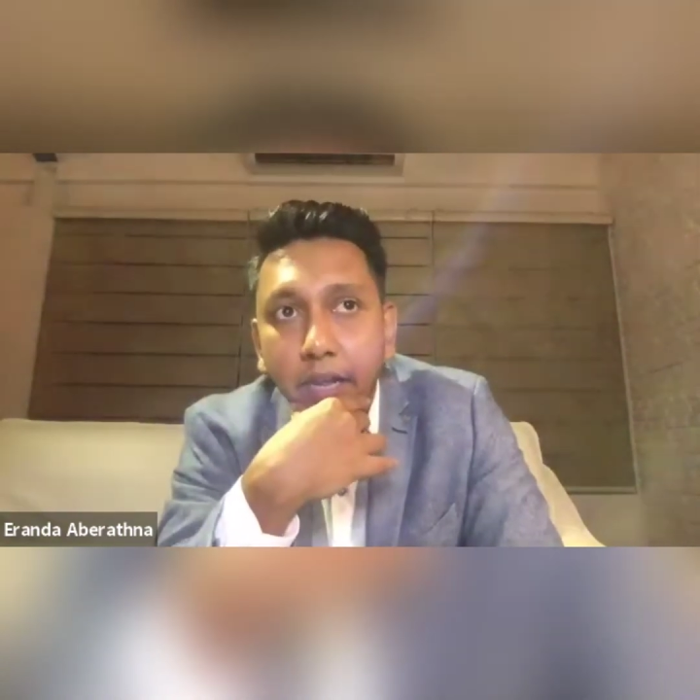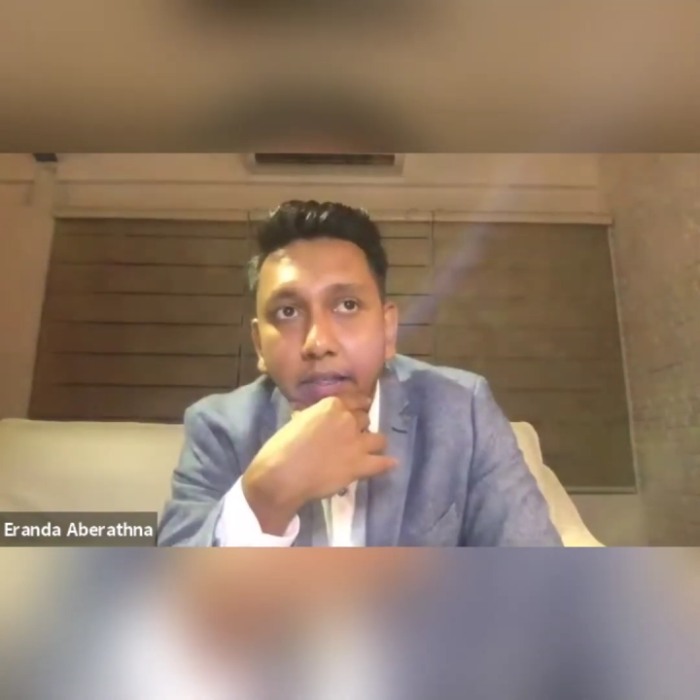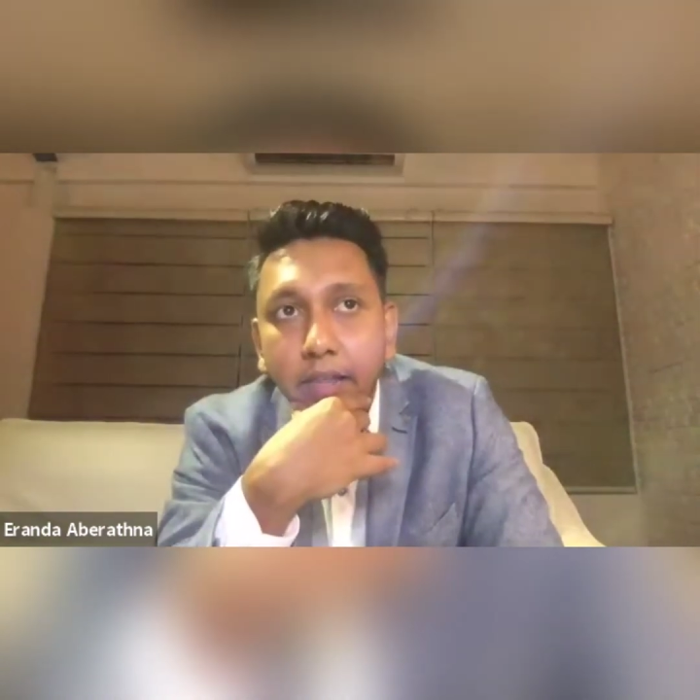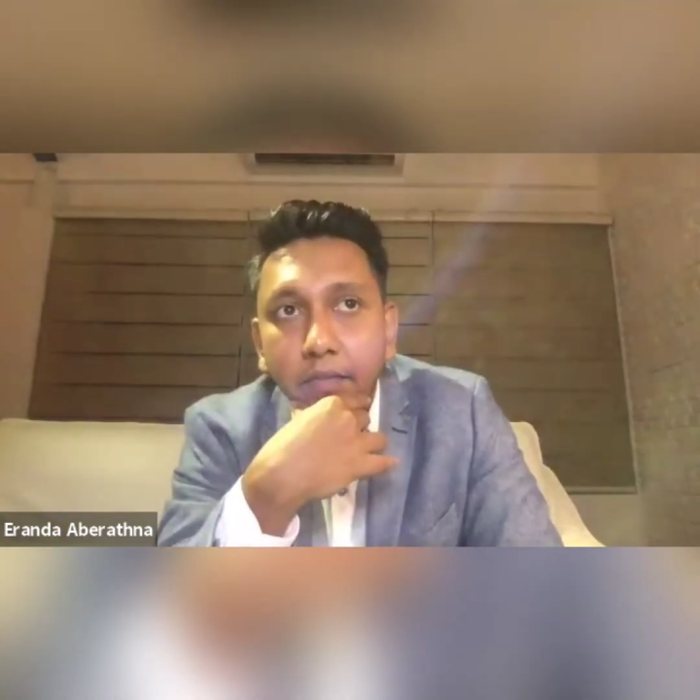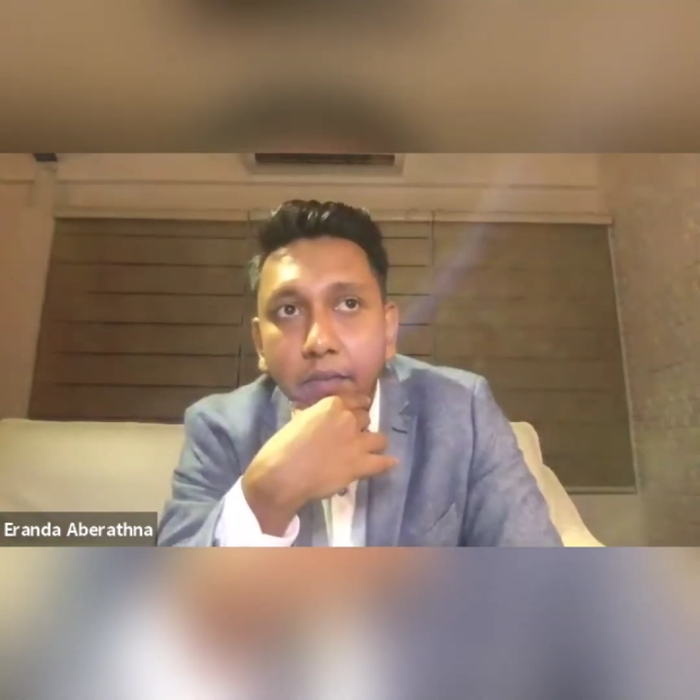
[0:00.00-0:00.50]
and
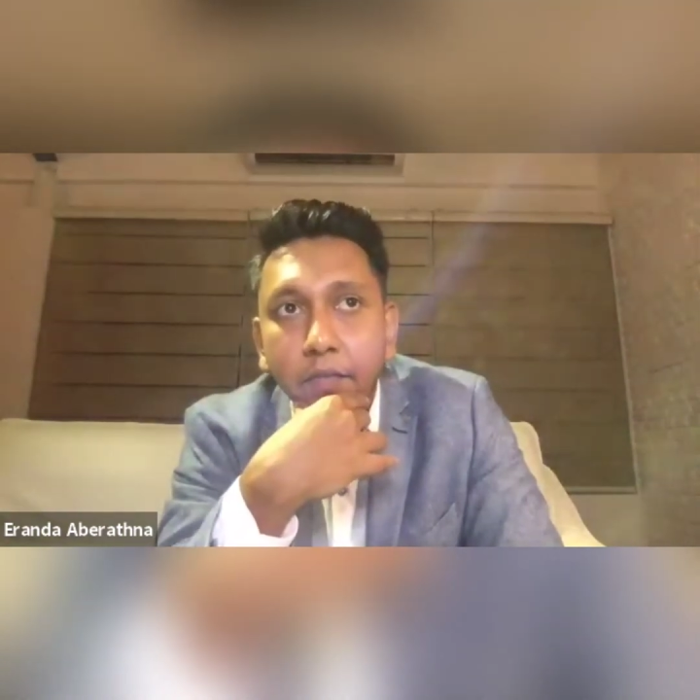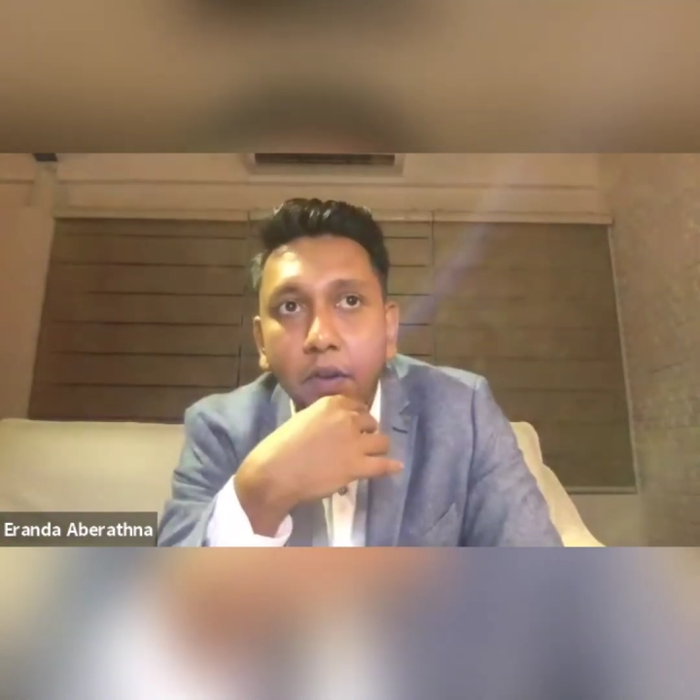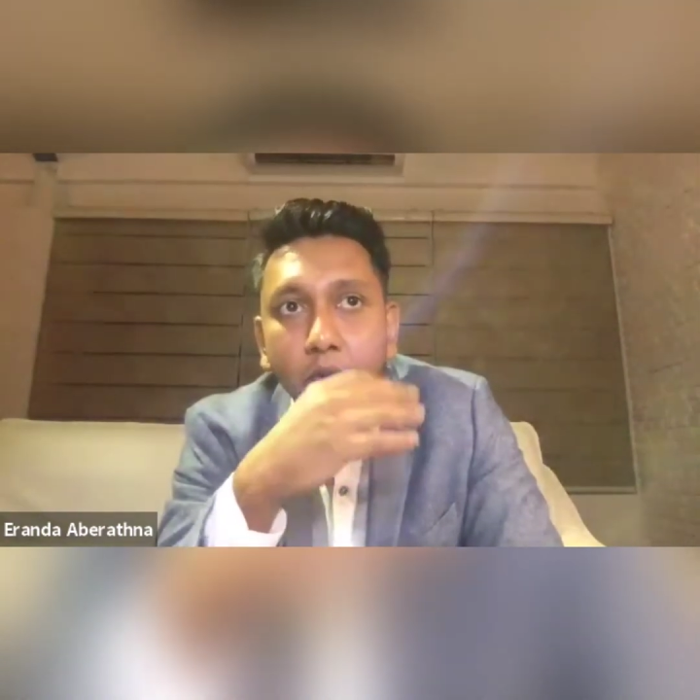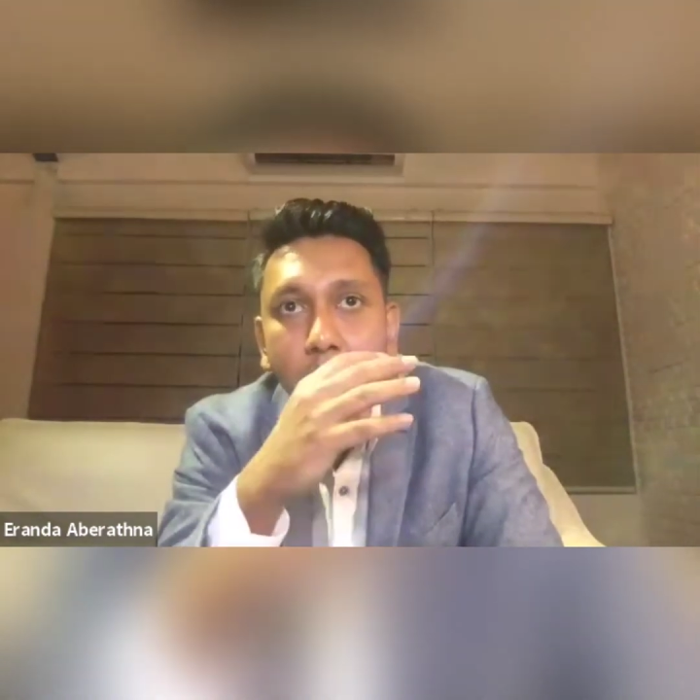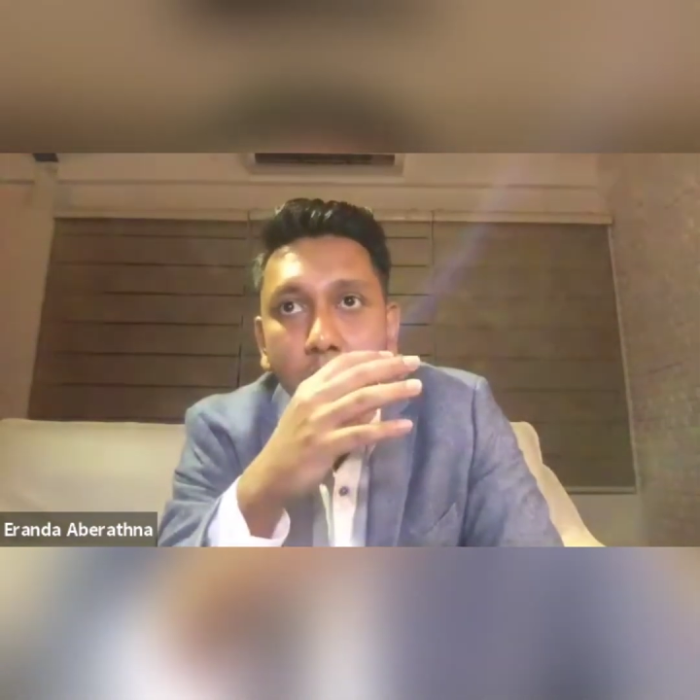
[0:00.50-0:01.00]
then we
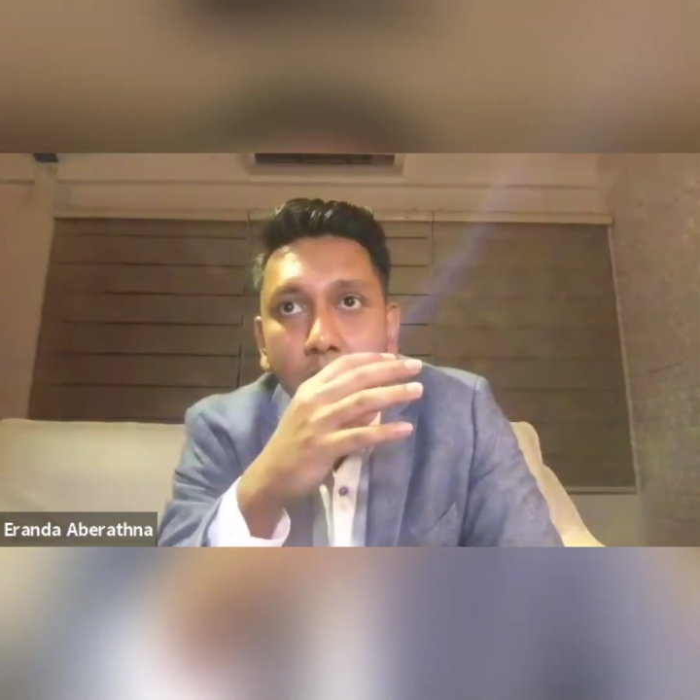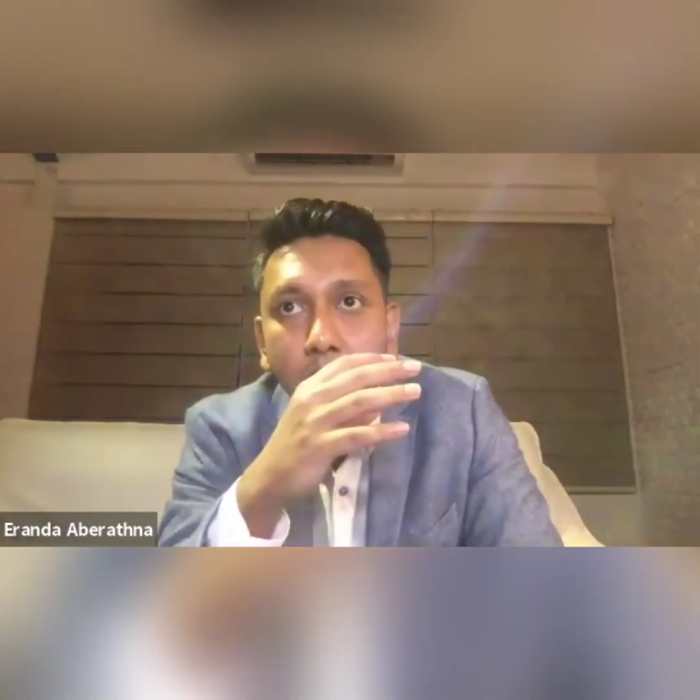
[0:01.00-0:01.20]
found out